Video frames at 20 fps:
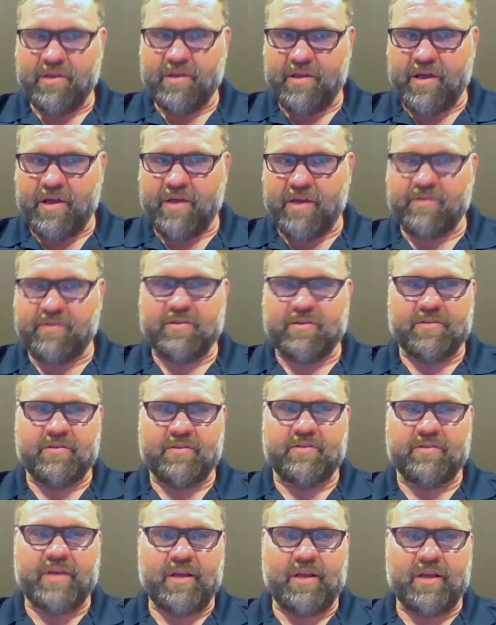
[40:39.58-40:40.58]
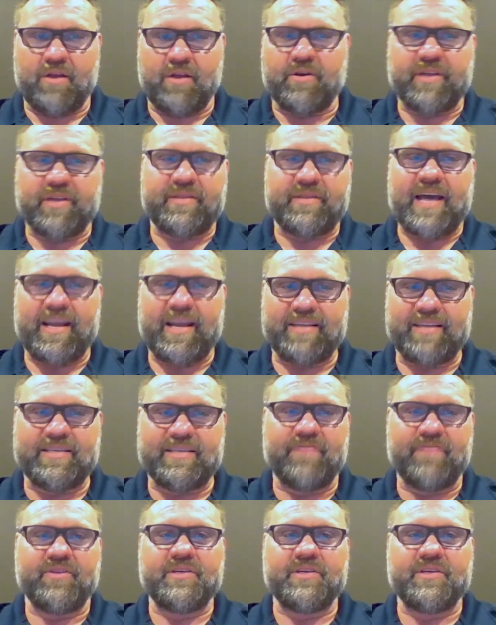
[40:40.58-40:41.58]
And then I look at that
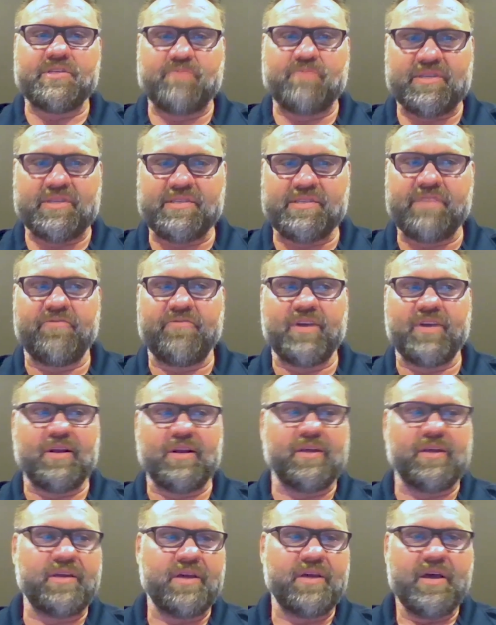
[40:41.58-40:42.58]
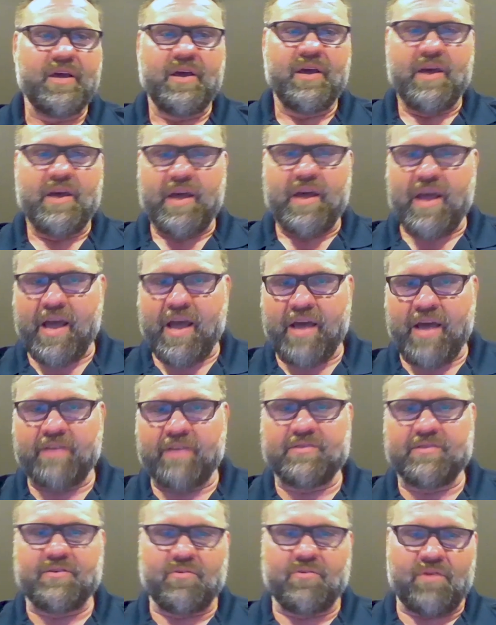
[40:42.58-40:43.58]
activity specifically
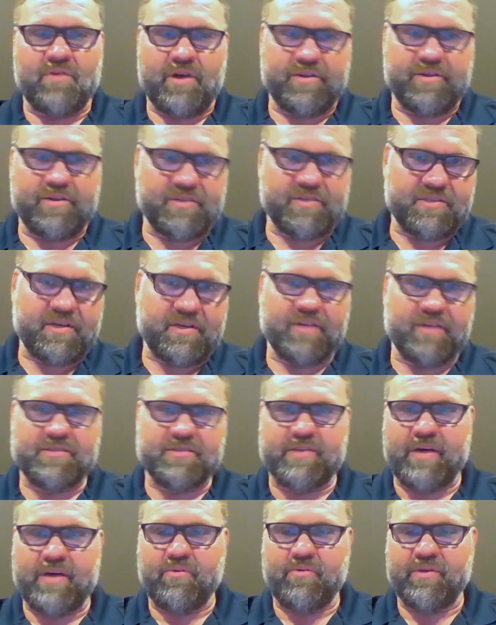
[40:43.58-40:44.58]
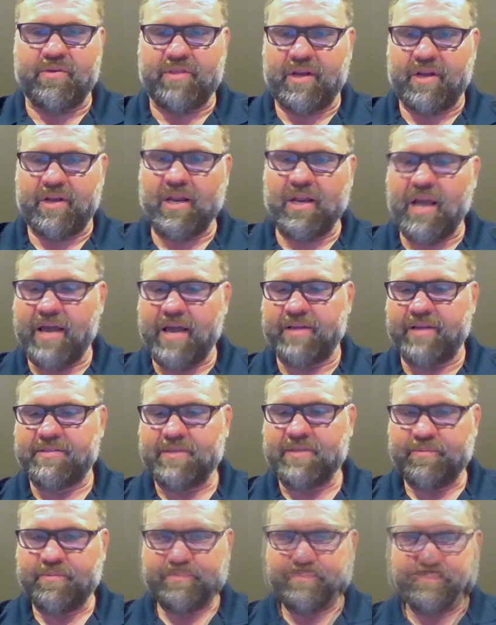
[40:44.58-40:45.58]
and I discuss that with the client.